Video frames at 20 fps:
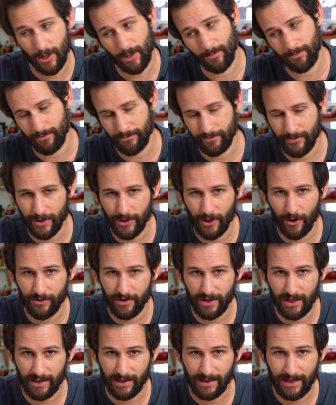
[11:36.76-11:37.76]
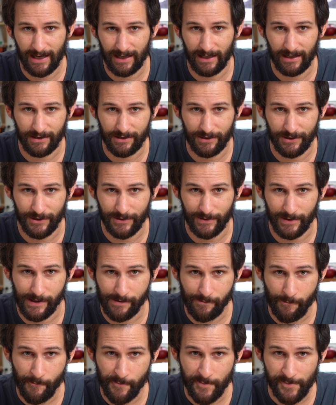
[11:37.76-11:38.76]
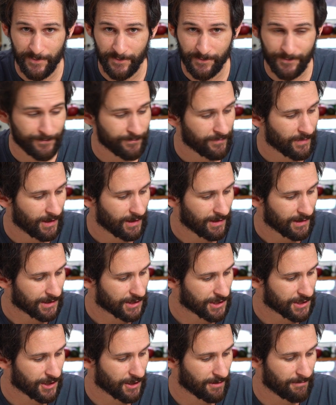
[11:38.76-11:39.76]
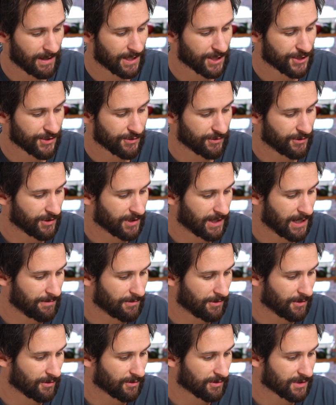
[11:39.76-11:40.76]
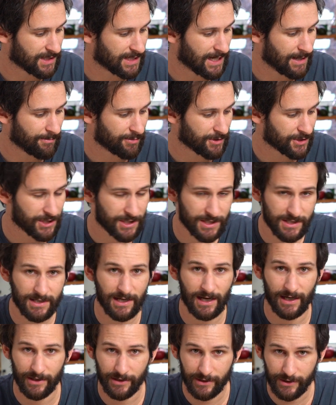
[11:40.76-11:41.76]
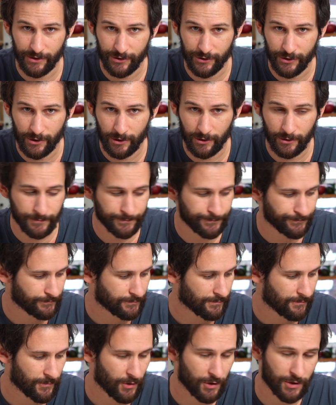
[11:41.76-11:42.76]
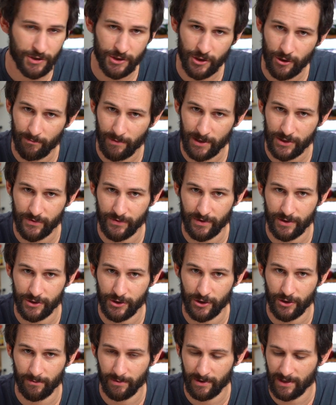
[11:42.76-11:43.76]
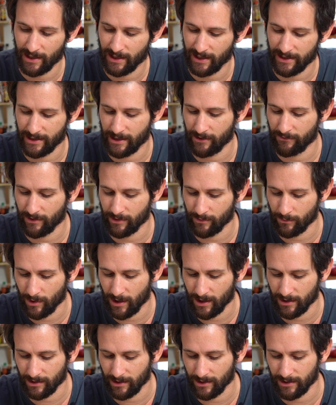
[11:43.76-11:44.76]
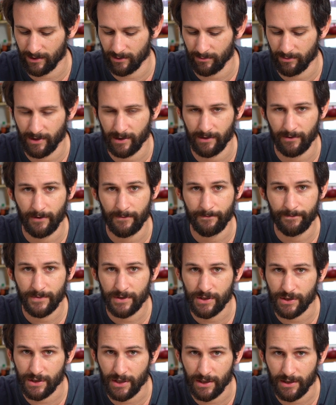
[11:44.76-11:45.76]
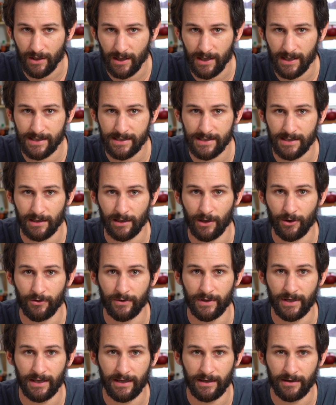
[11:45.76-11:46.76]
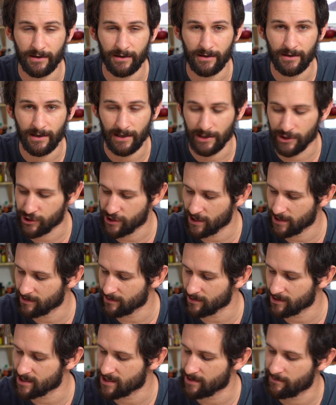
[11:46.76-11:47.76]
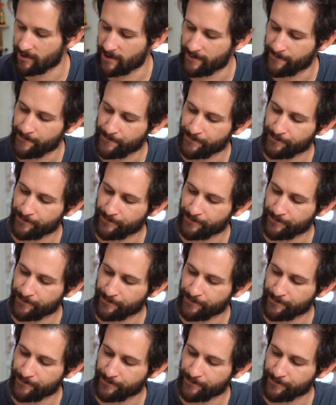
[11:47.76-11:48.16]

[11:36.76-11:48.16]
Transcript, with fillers: top. You don't need a Kenny to do it. You just got to make sure you keep your temperatures under control. Not so much with the juniper, you can let that run wild a little bit. Just a nice low heat, a gentle simmer,